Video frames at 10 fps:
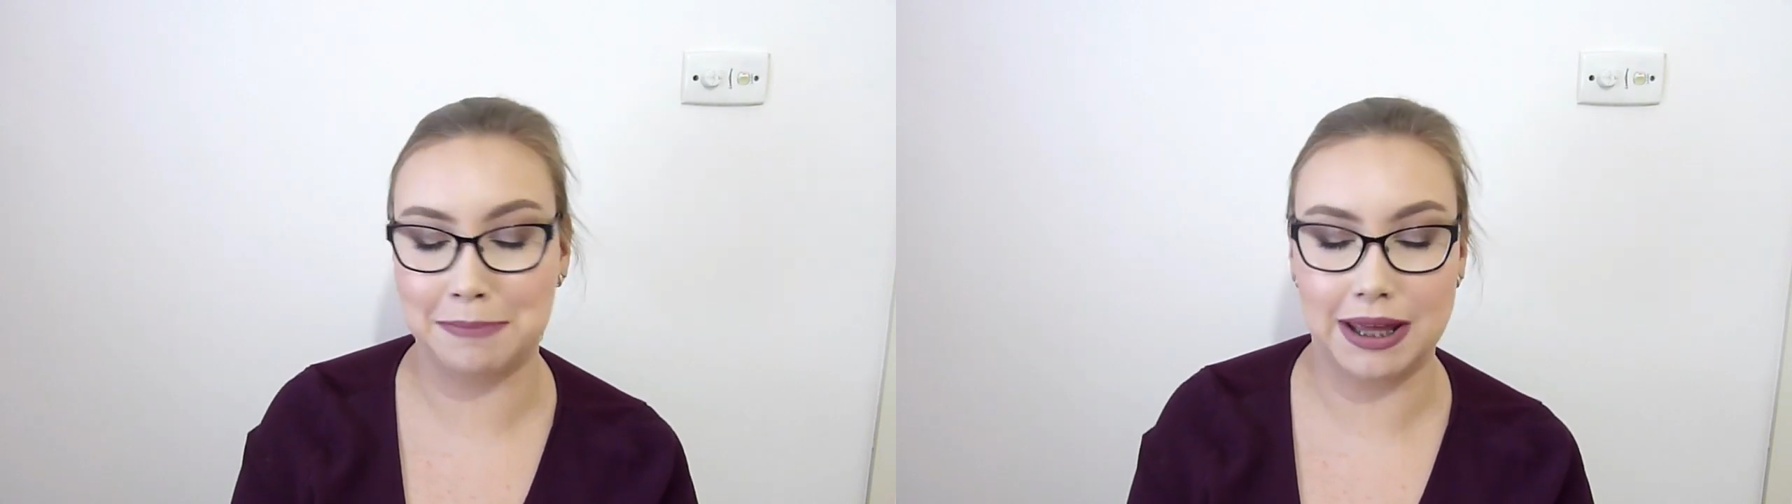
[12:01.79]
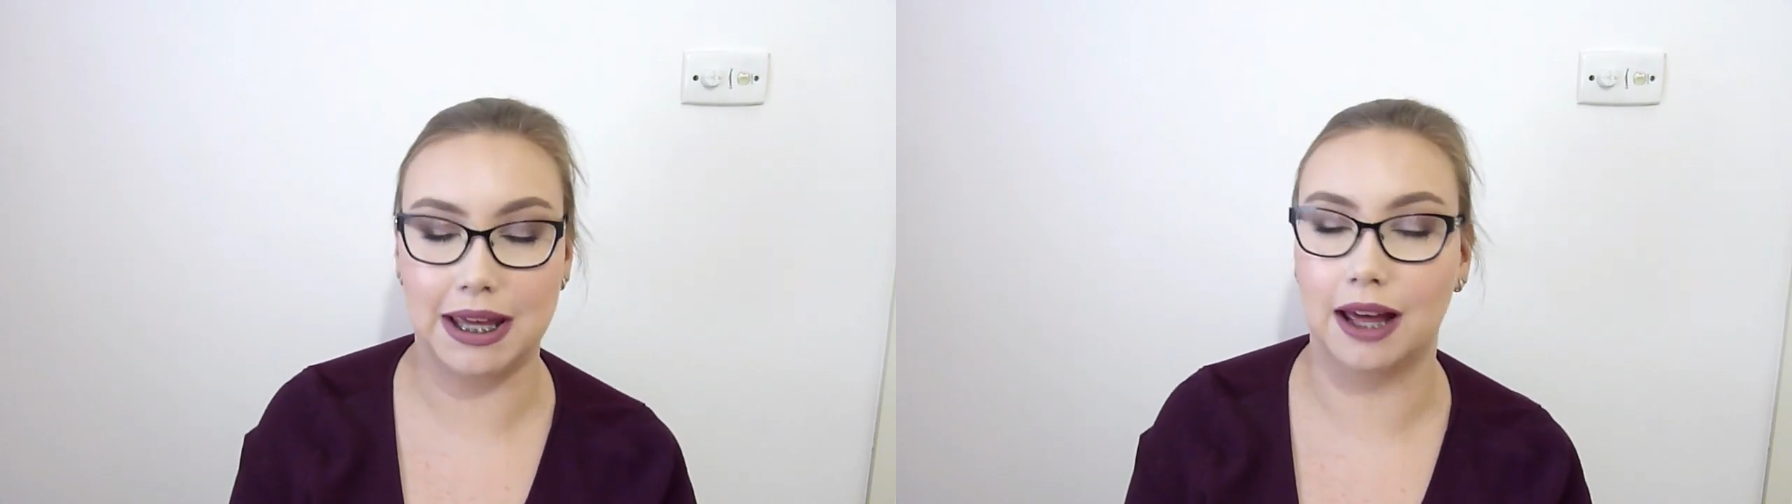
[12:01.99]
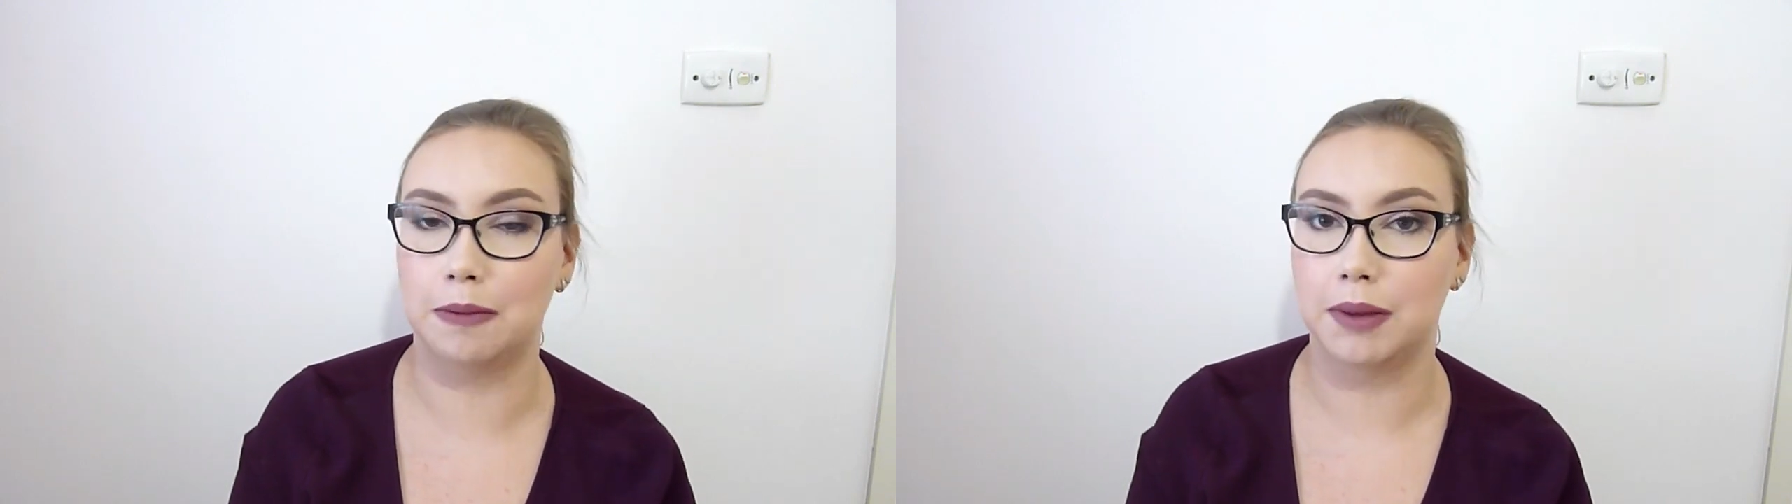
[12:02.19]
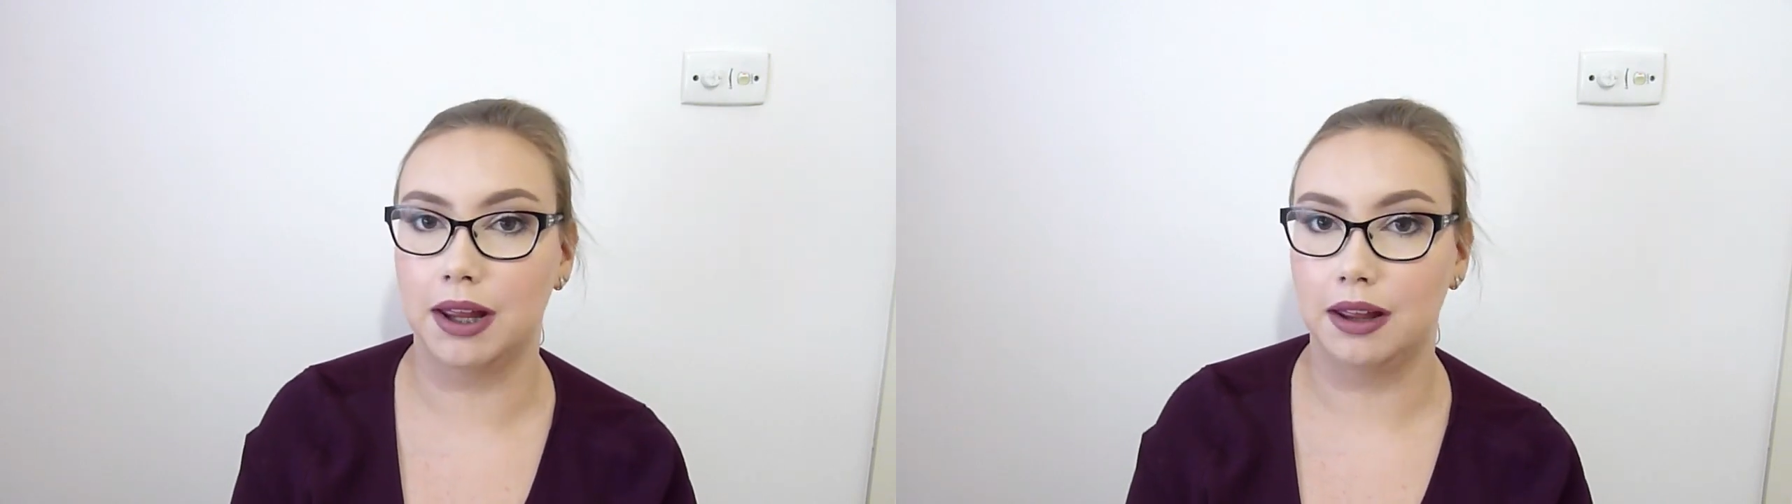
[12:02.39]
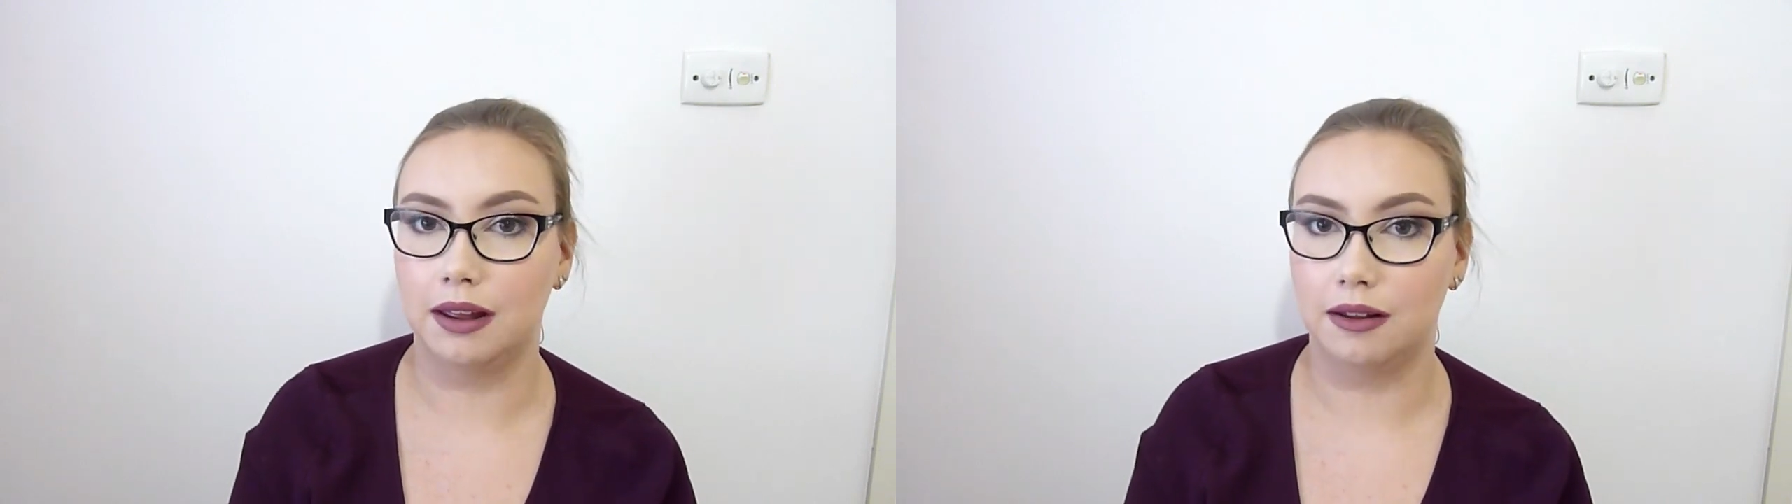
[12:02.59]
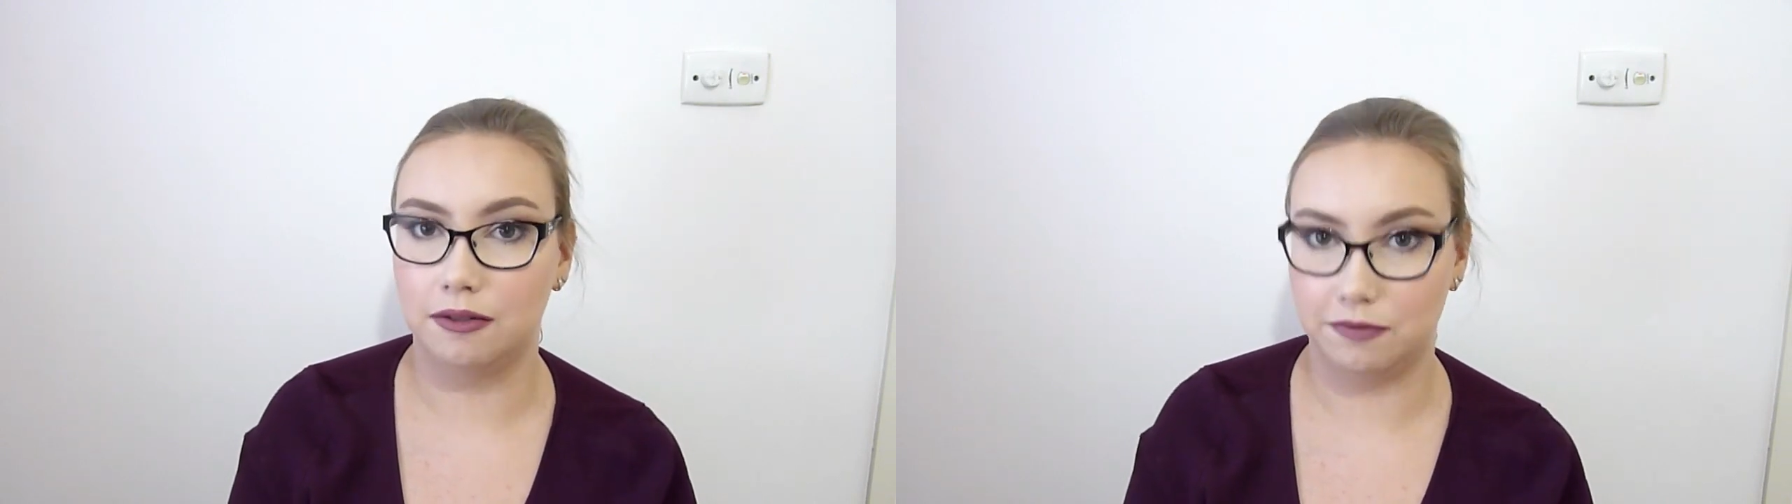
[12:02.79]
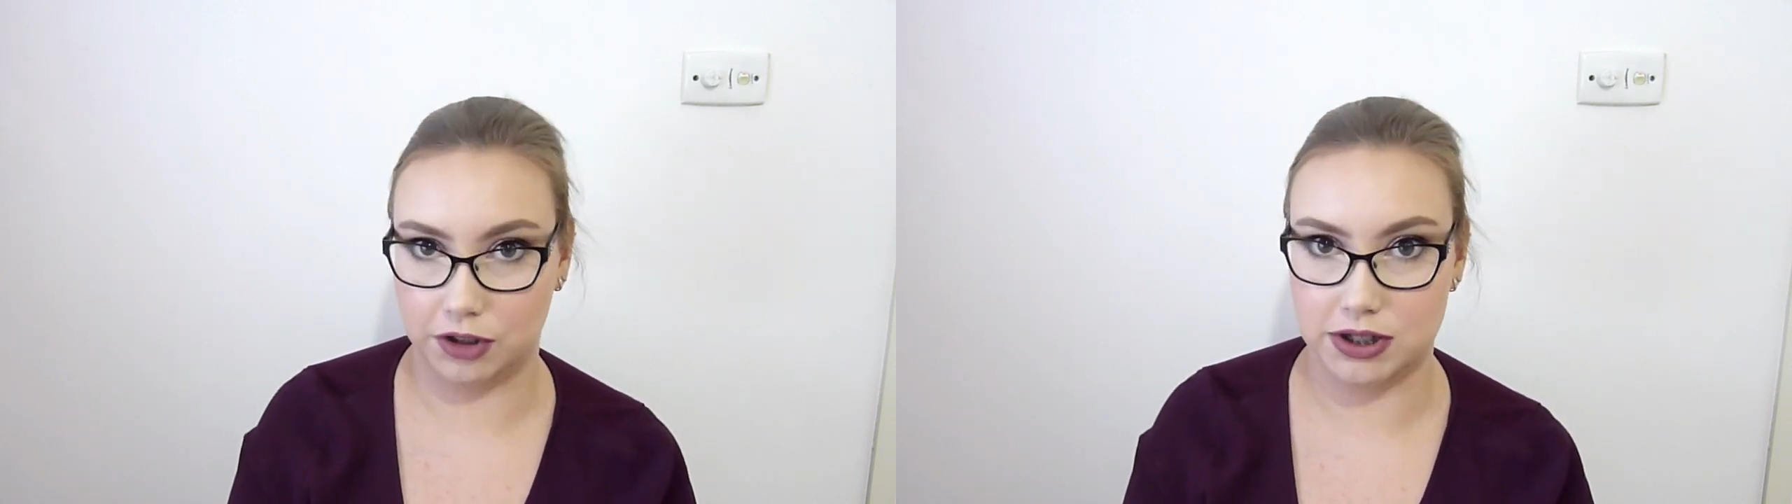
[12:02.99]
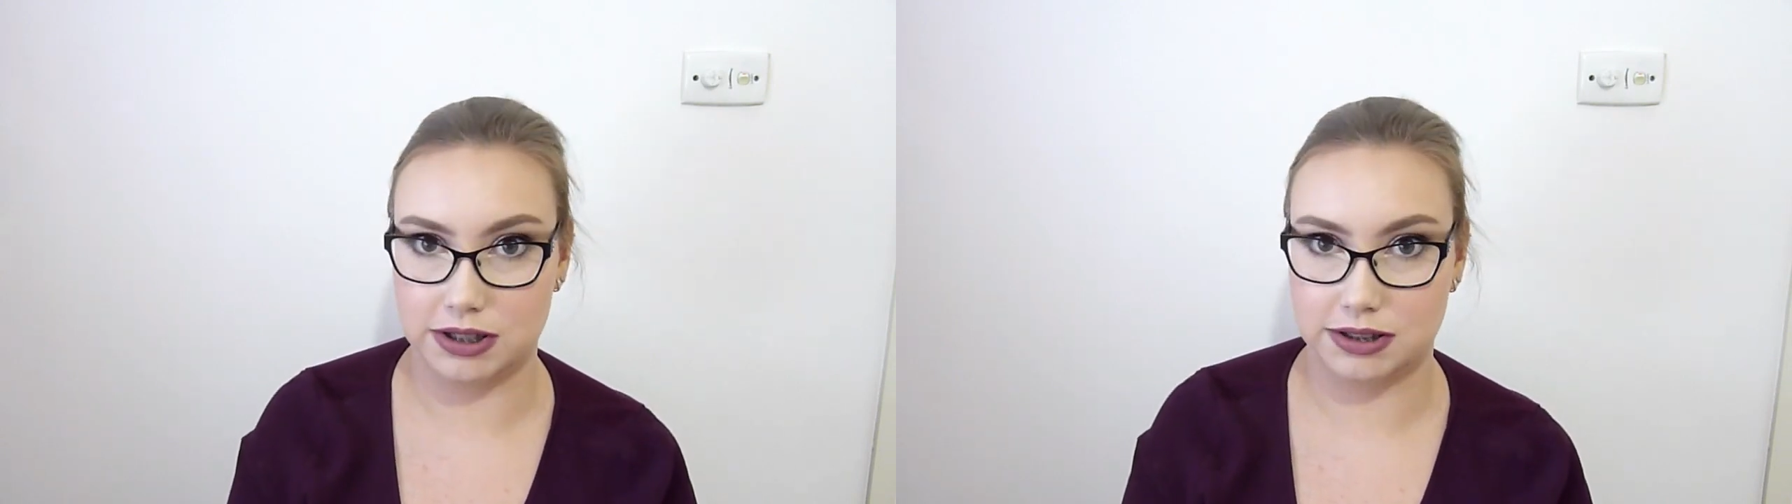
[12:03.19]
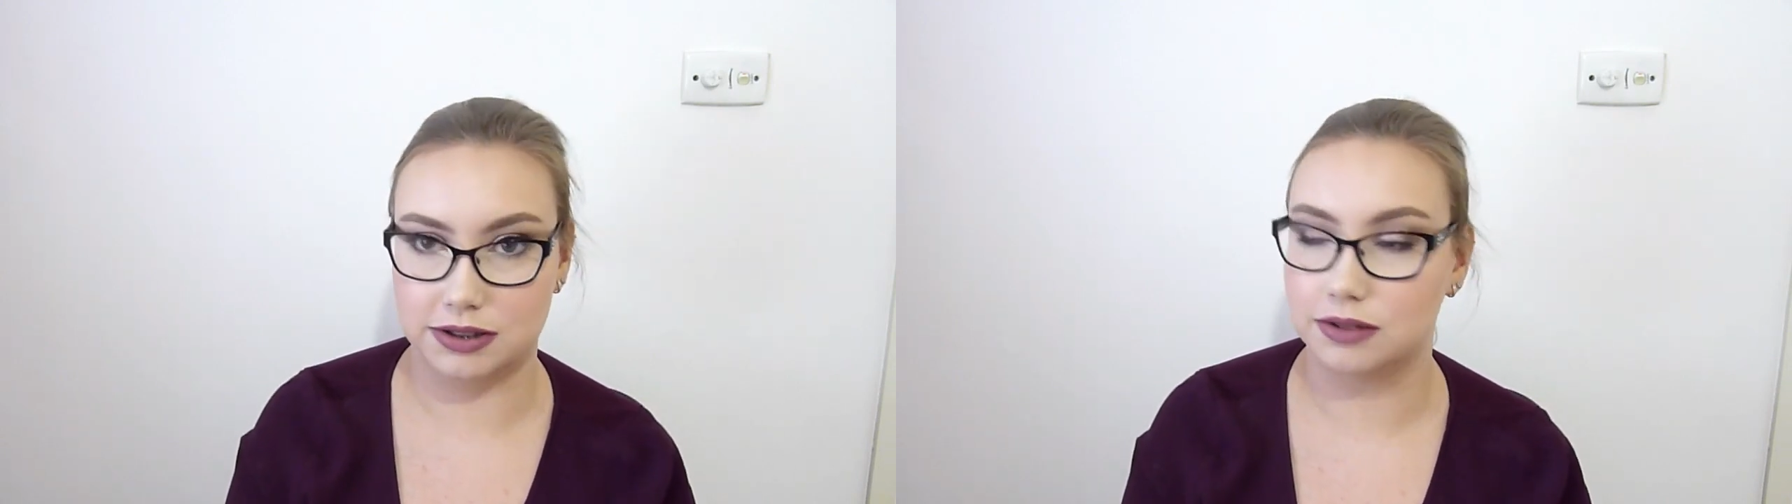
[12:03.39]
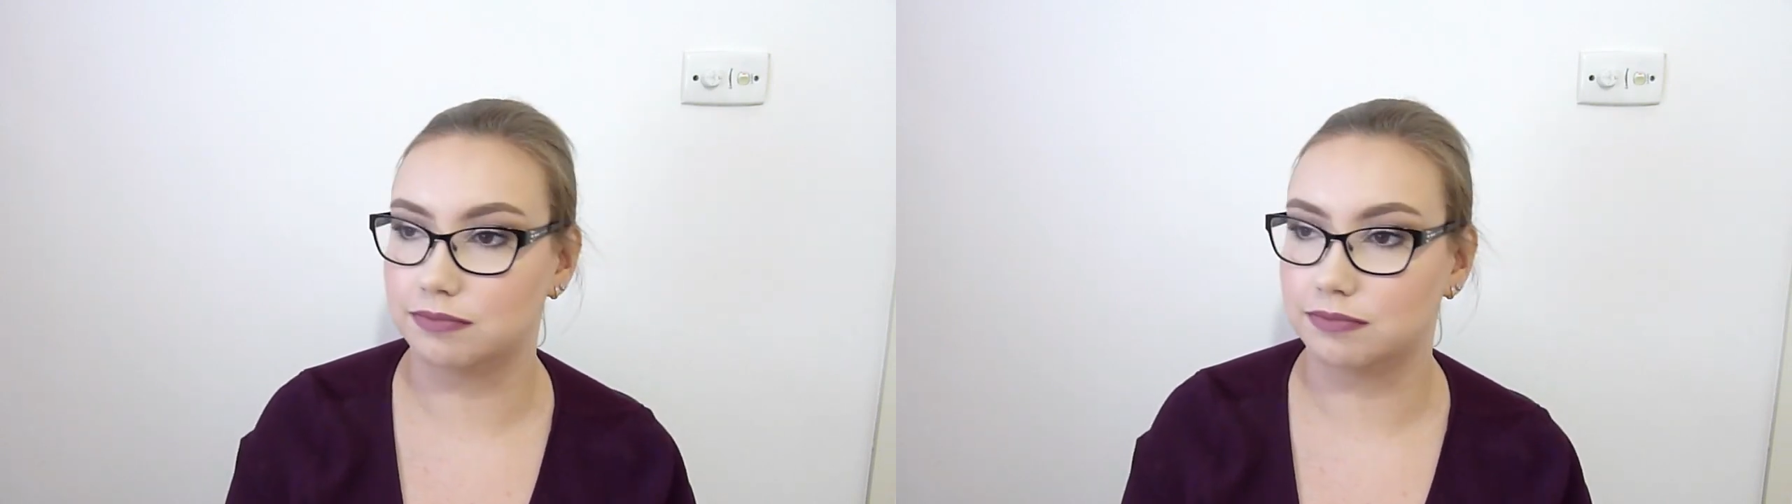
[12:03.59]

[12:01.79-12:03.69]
makeup first.